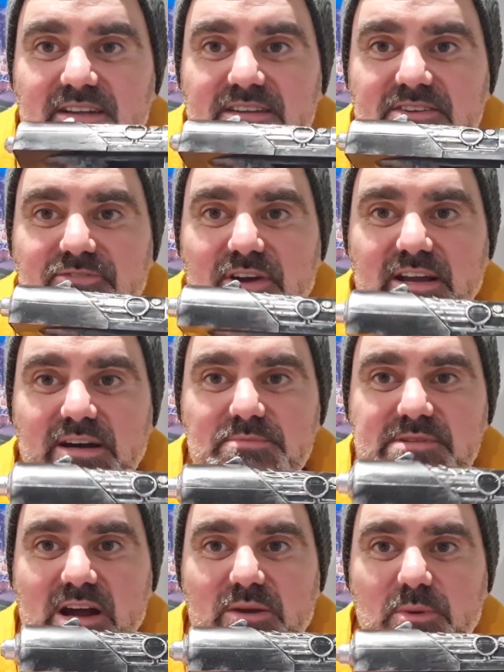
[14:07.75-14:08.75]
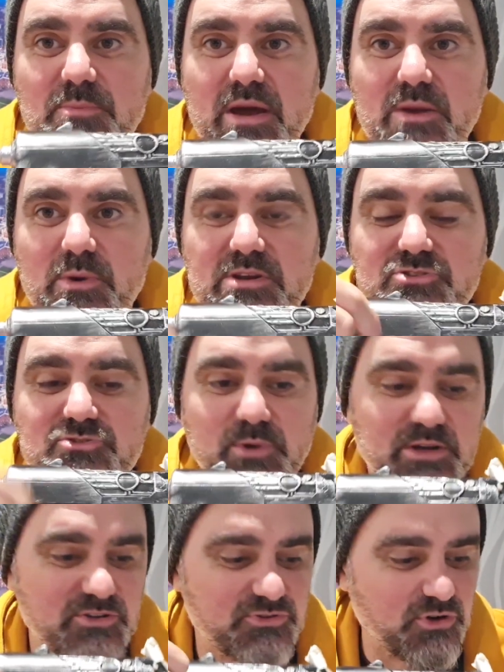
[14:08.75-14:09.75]
The effect comes out a bit better when
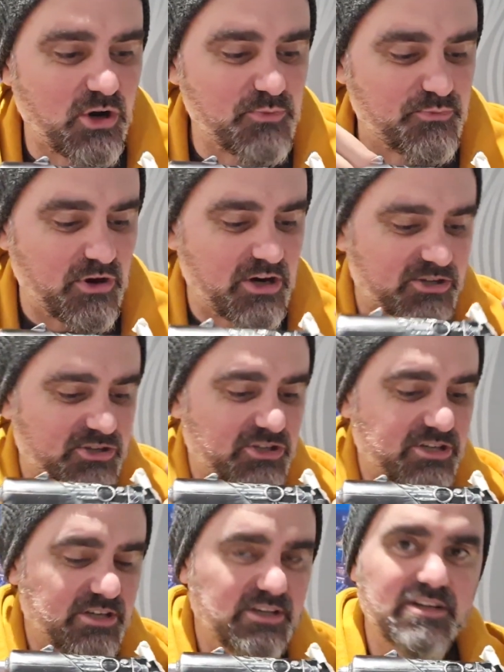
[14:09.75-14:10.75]
you dry brush